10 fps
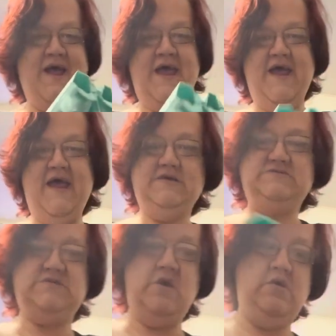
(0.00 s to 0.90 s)

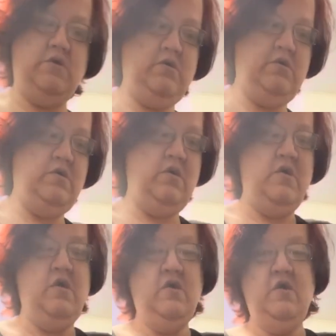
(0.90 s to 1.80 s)
eggs.
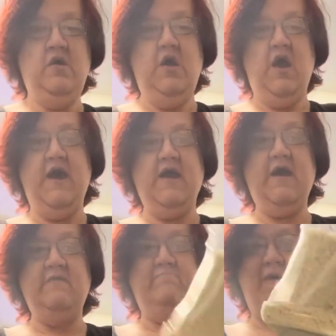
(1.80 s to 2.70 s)
I
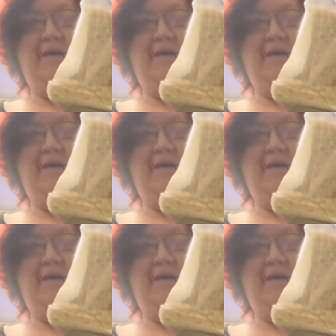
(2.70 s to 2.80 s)
got my